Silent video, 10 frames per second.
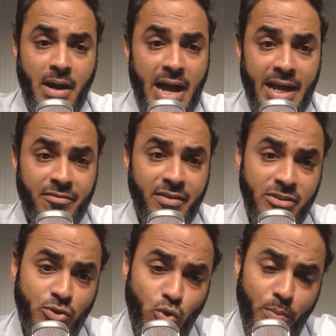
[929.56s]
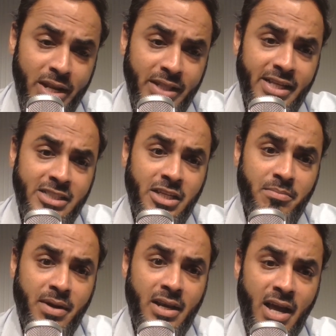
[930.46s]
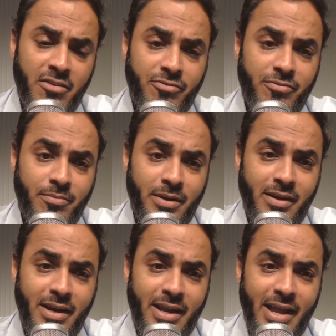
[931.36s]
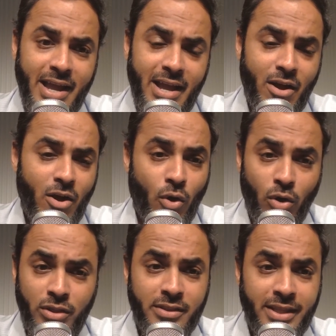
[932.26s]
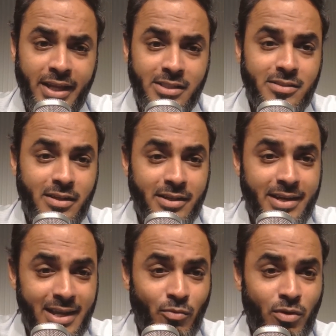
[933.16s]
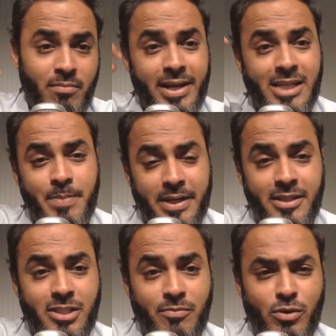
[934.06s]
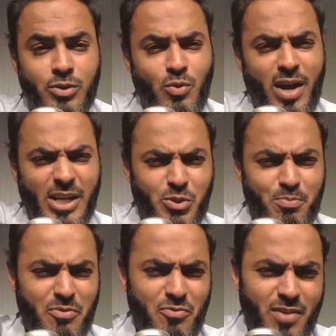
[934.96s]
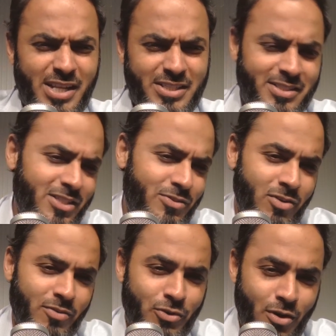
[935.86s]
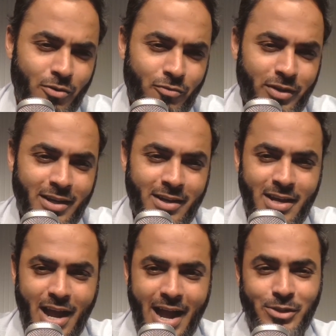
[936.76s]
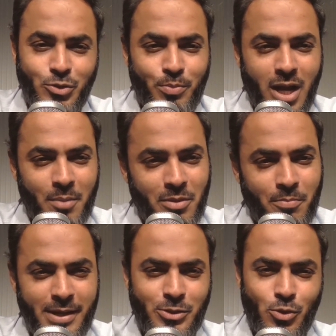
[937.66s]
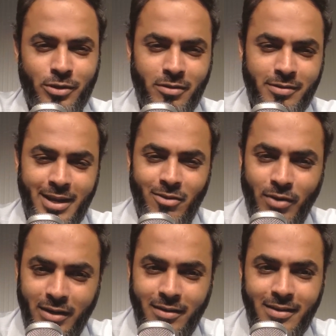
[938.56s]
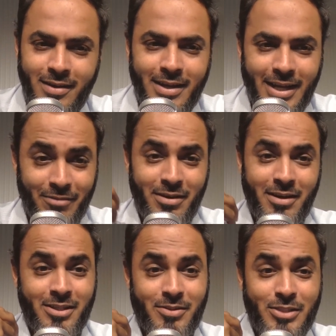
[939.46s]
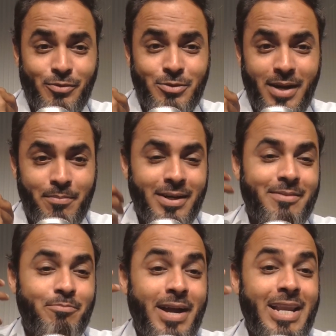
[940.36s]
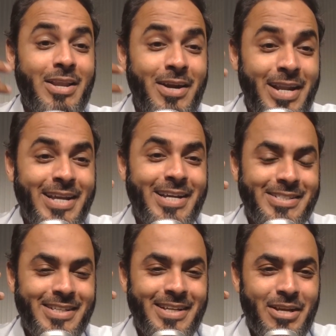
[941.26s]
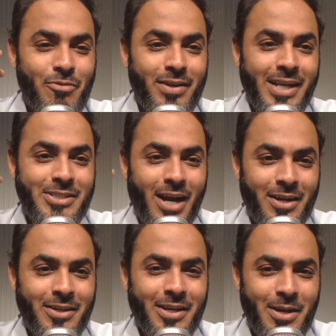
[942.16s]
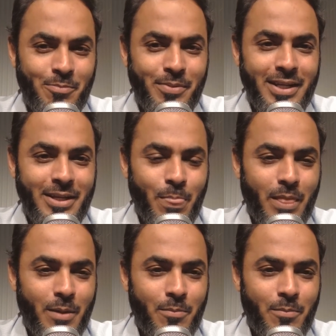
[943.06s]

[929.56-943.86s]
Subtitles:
I have done so many things in my life, but all the things, day one, my expectation was, I should be very successful at photography. I should become the best author day one. Even this was but my learning is when I started the company,